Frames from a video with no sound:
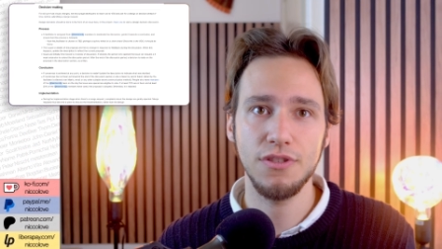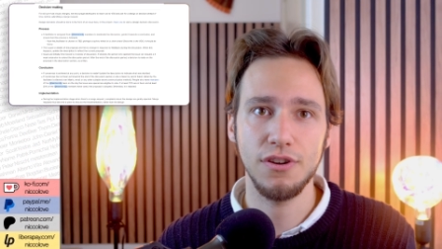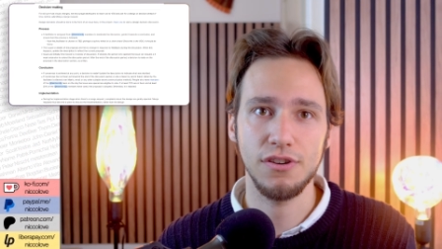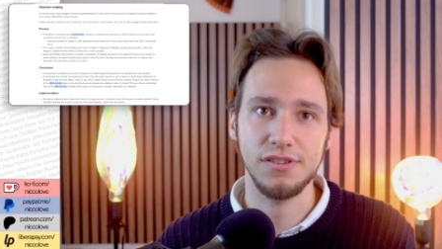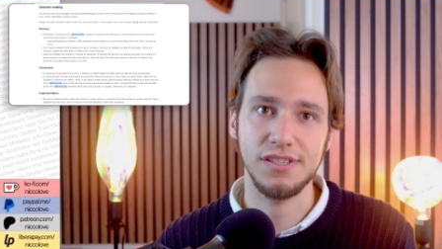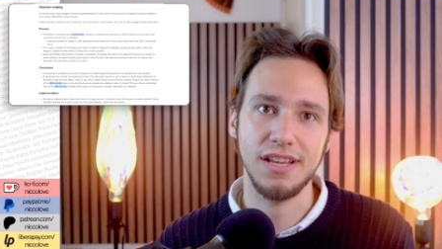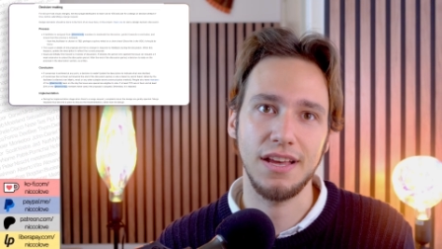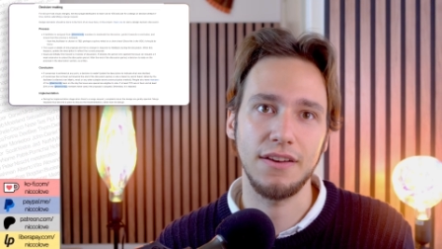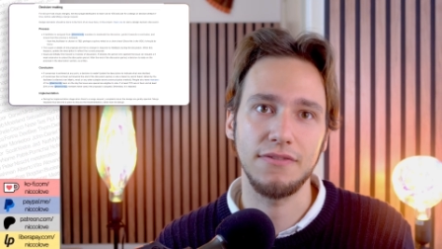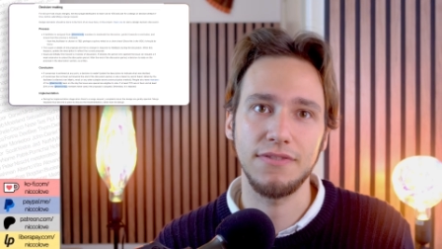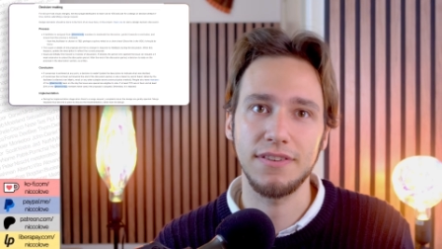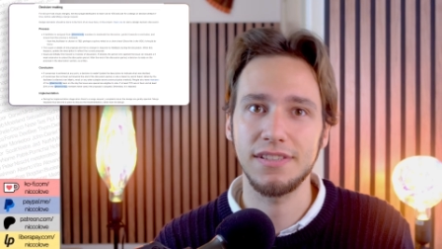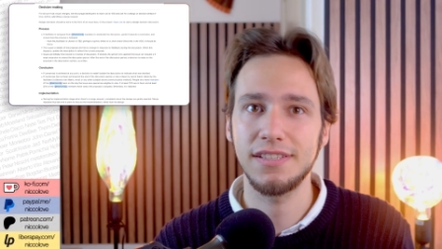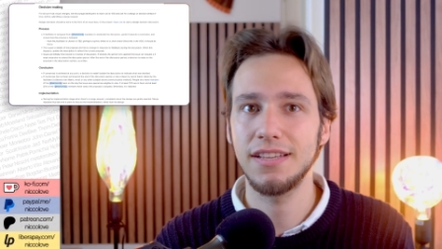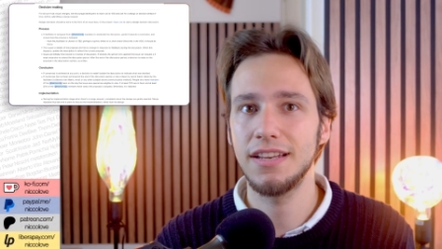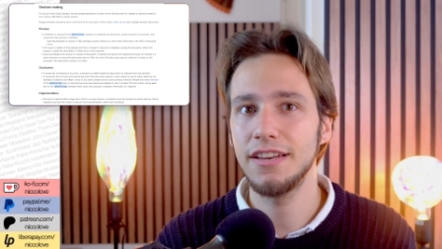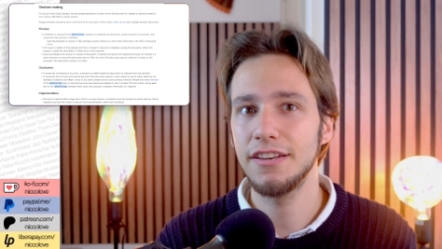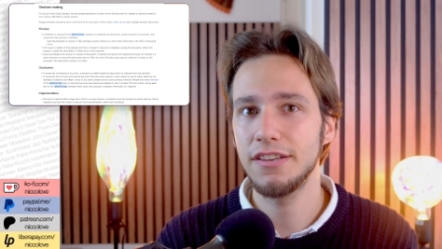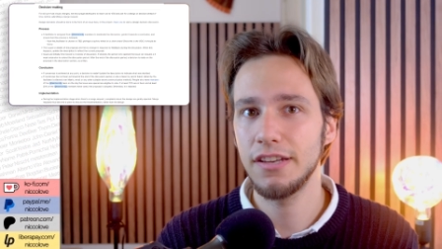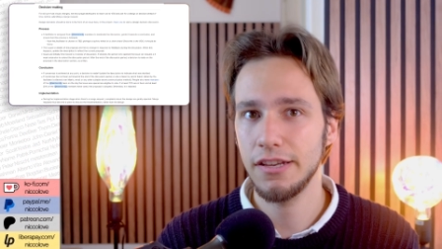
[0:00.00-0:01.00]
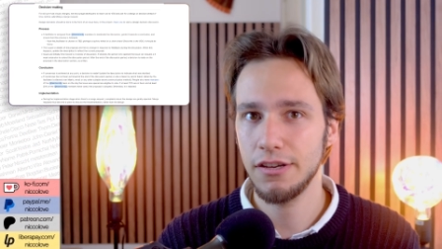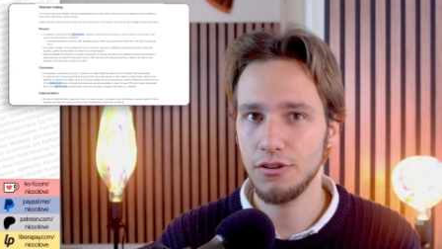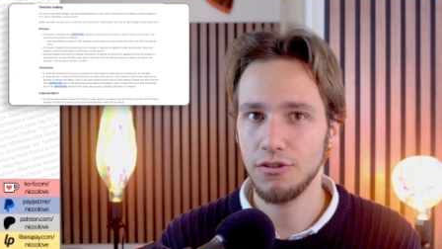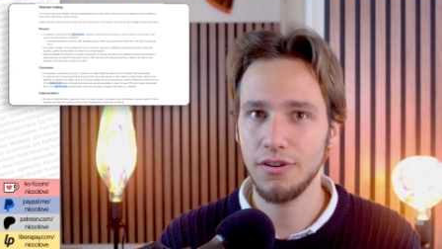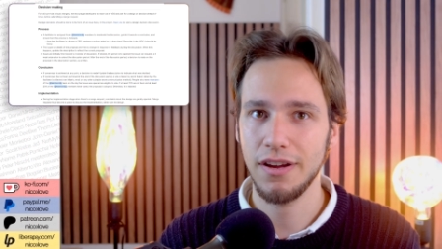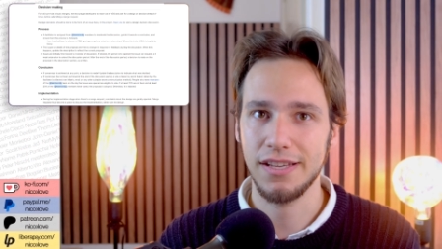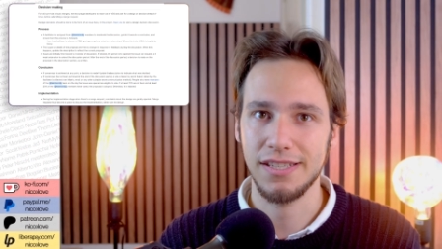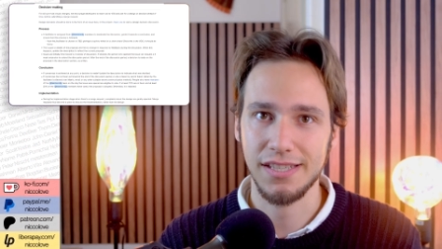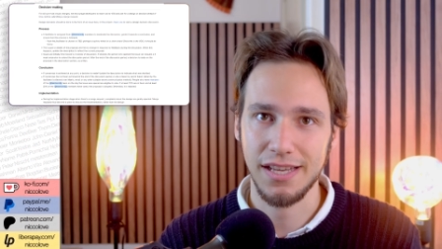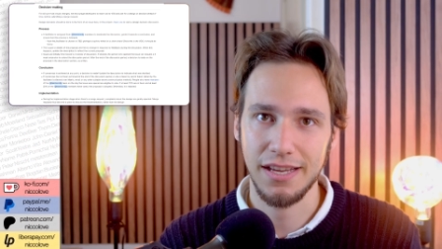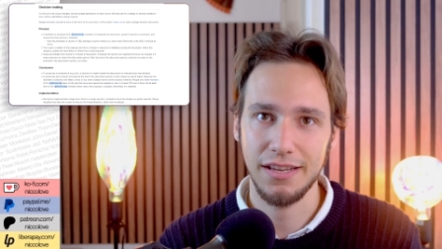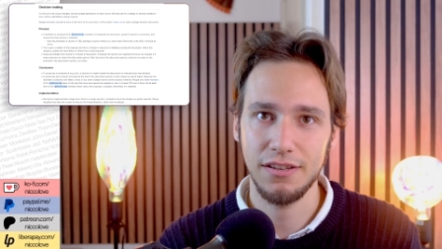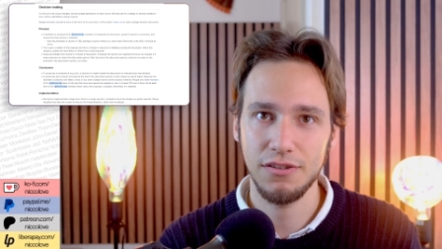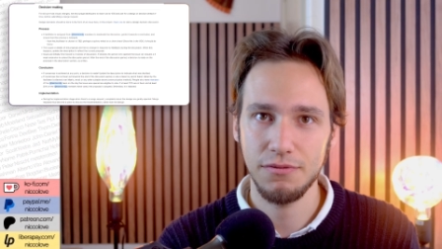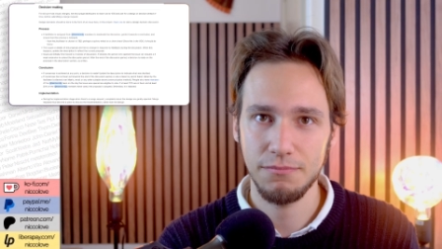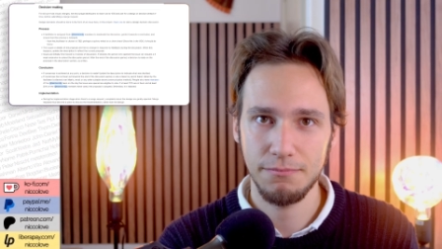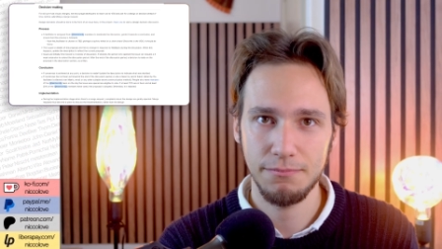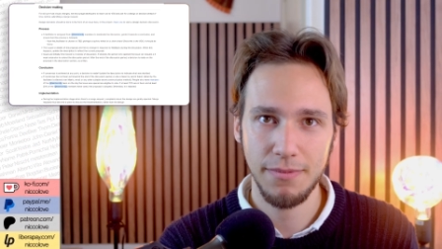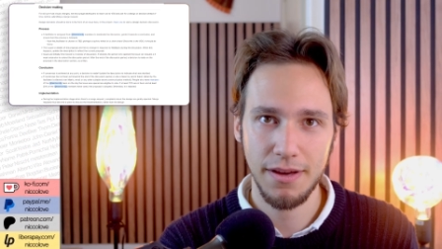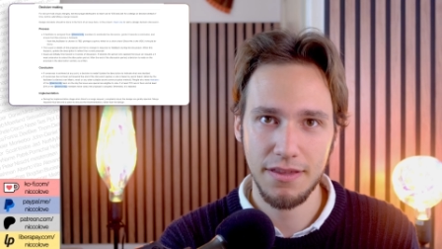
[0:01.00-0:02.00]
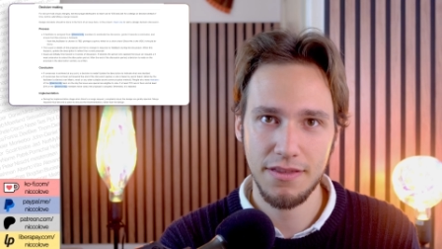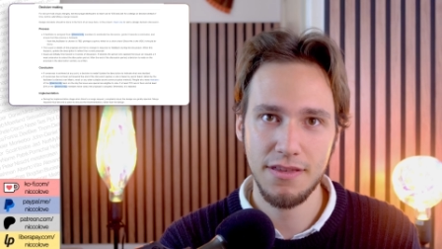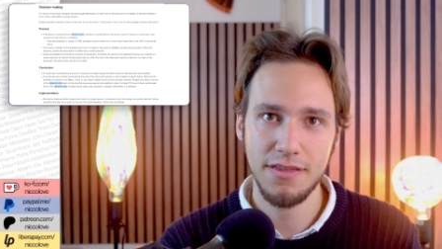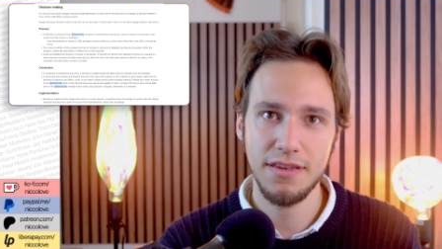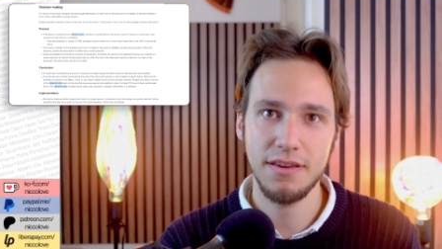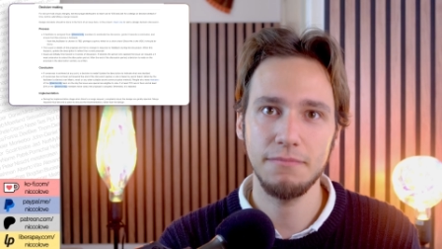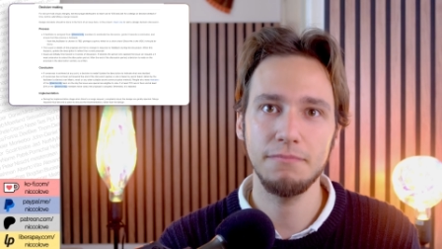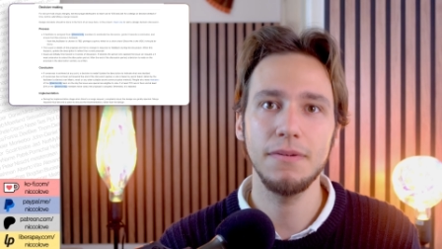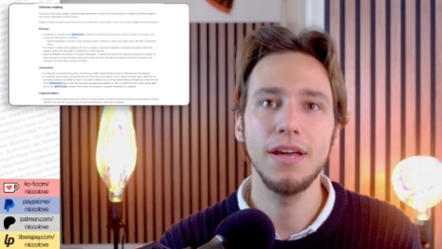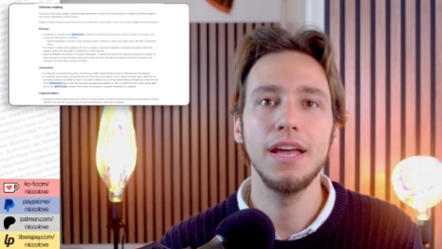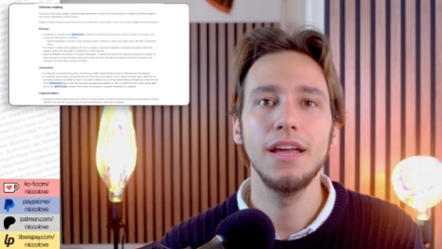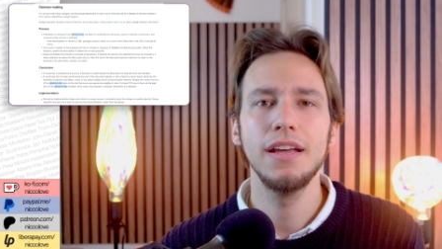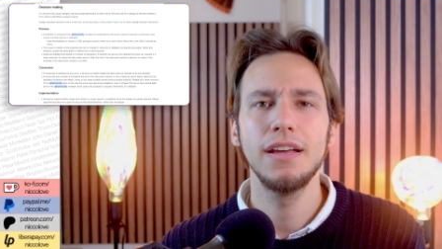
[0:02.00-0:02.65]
there's a facilitator assigned by the team,